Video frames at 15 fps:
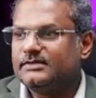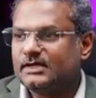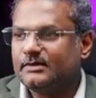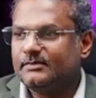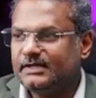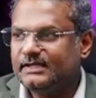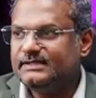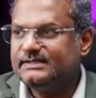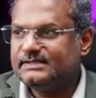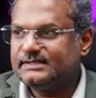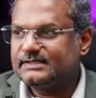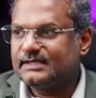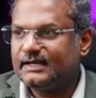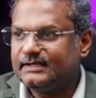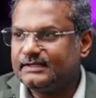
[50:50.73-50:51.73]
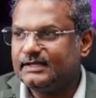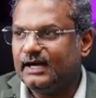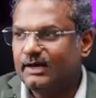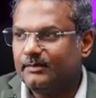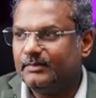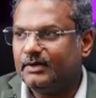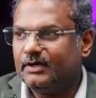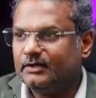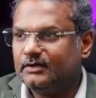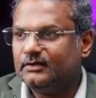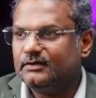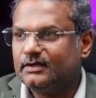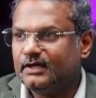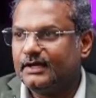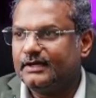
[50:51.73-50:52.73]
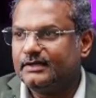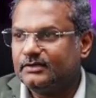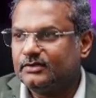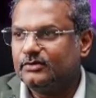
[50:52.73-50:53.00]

once I'm inside Gamma,